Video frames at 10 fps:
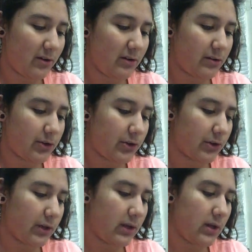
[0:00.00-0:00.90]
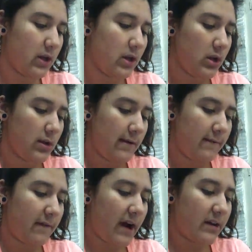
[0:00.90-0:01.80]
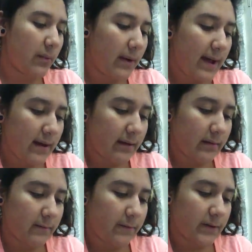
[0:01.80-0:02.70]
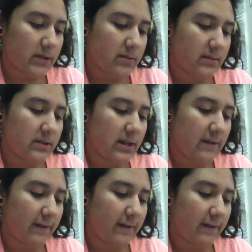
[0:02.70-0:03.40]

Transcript: Or usually find a way to fix the mistake.